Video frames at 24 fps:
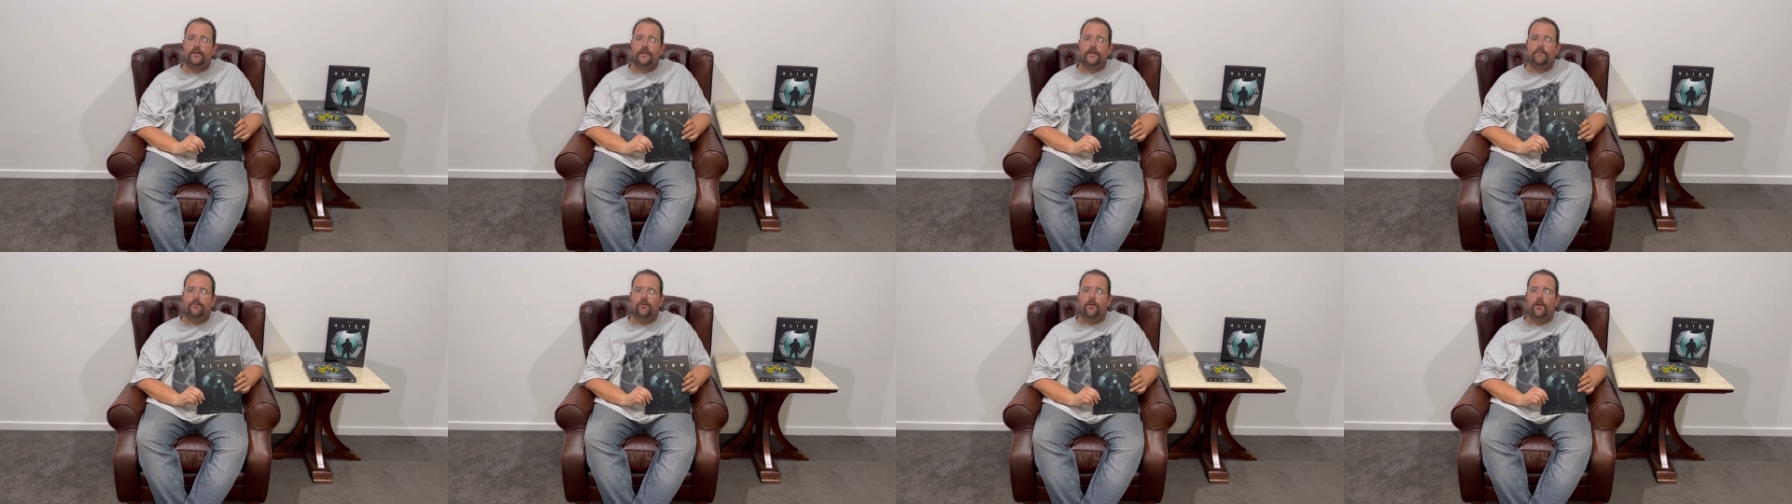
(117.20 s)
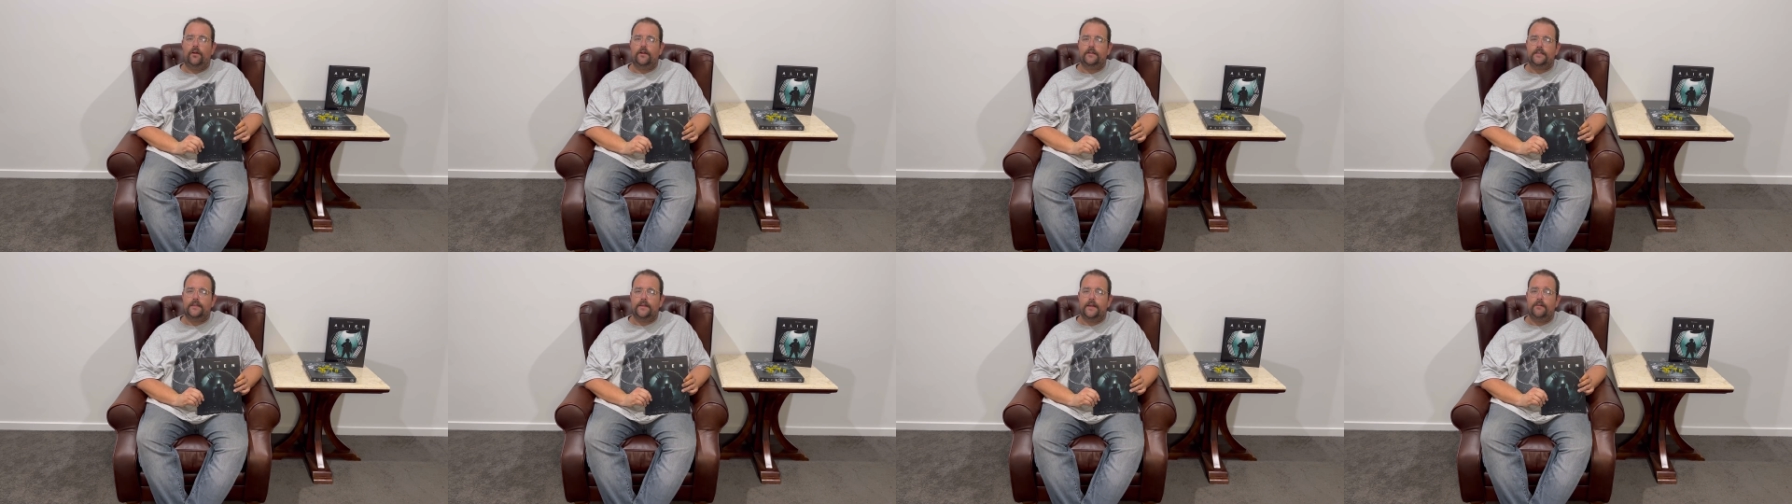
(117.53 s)
the products
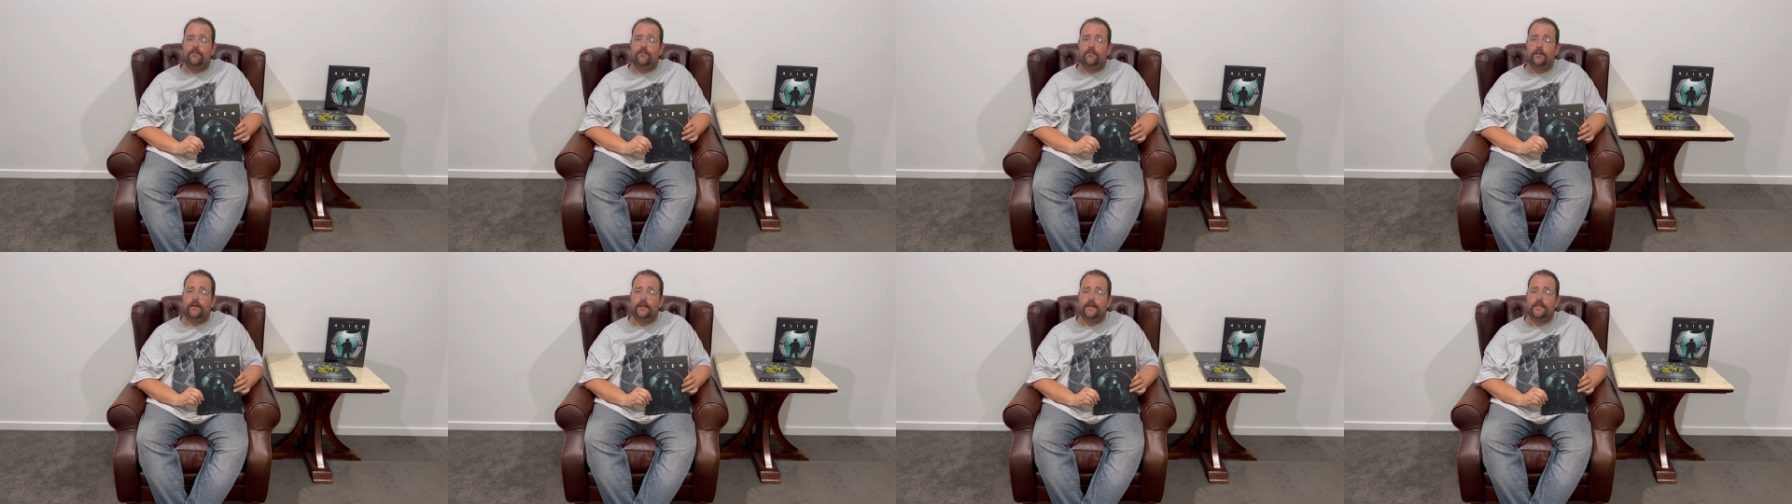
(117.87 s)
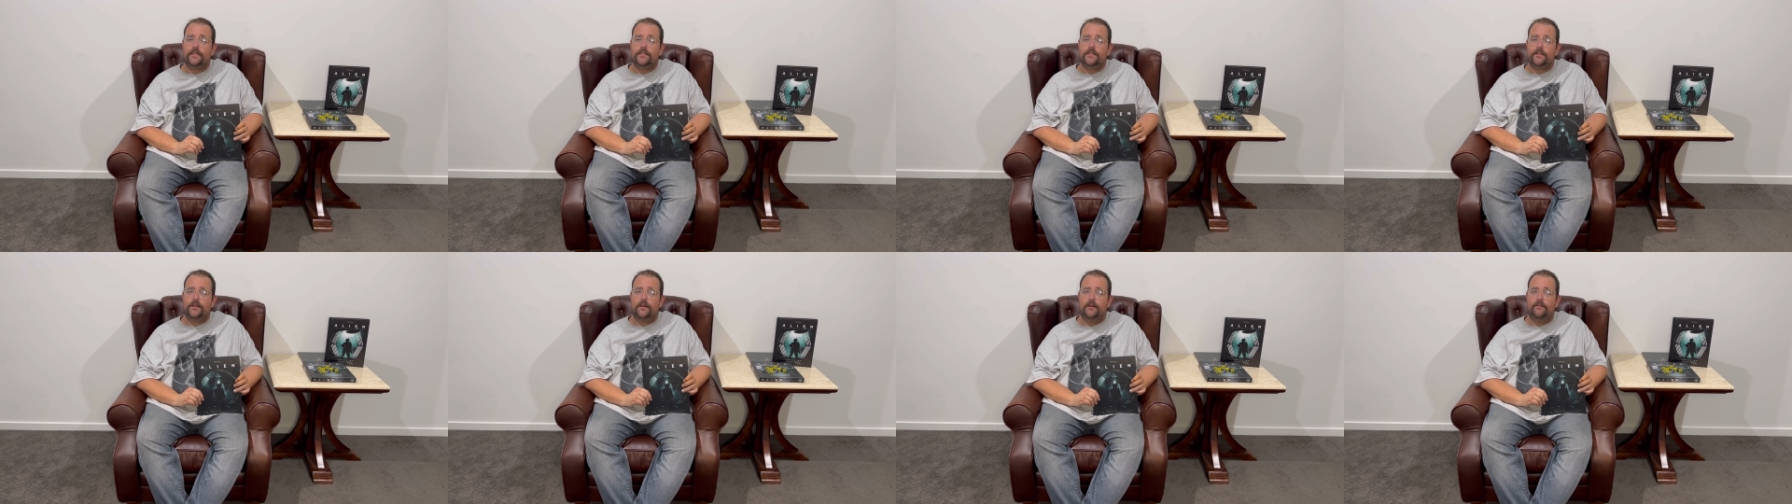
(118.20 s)
that they've released
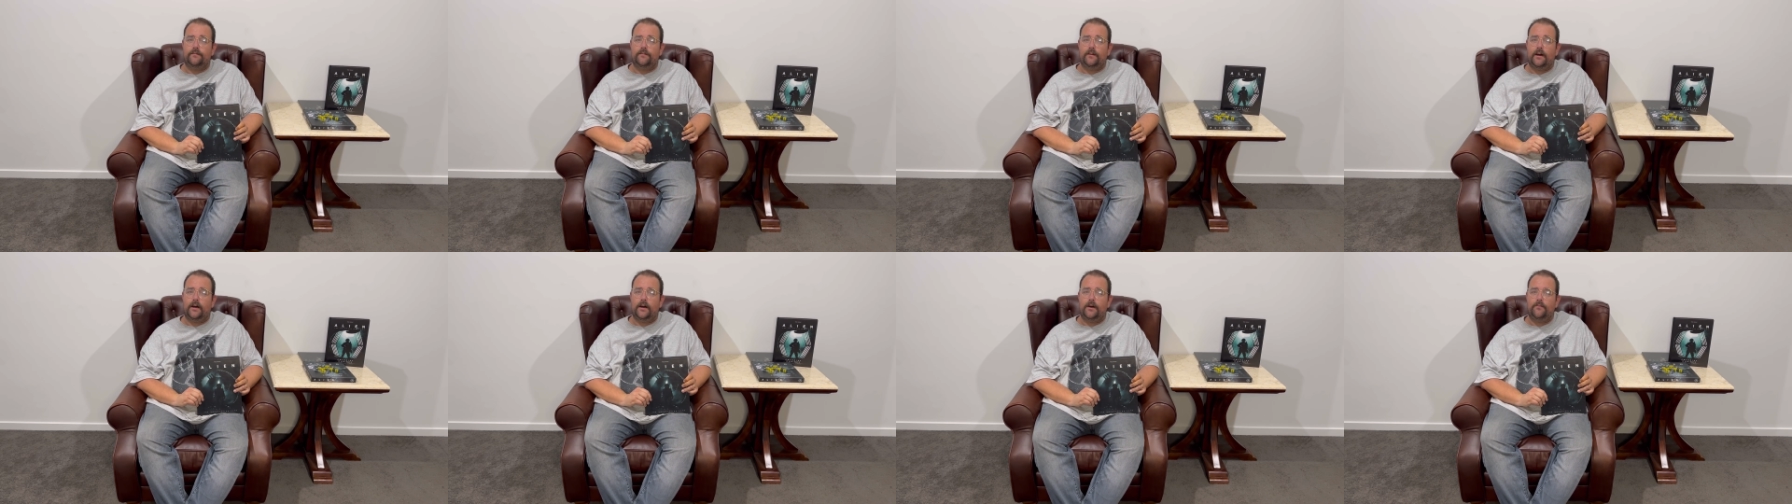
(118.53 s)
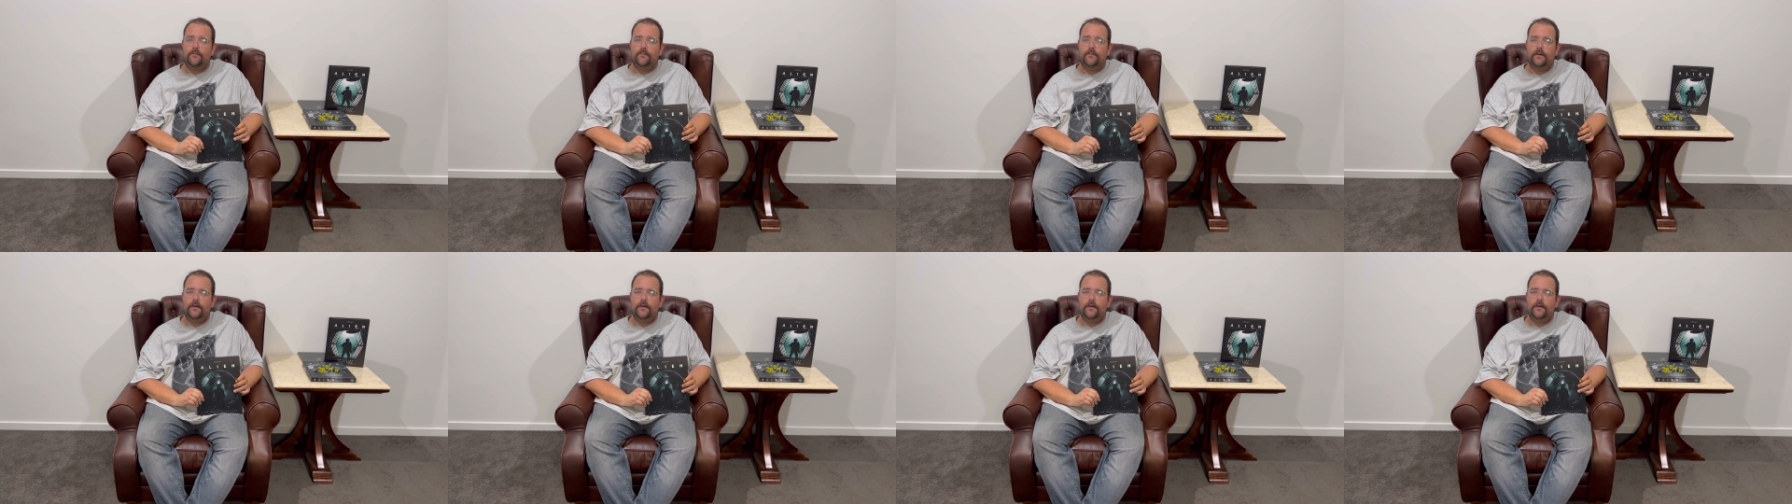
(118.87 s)
so far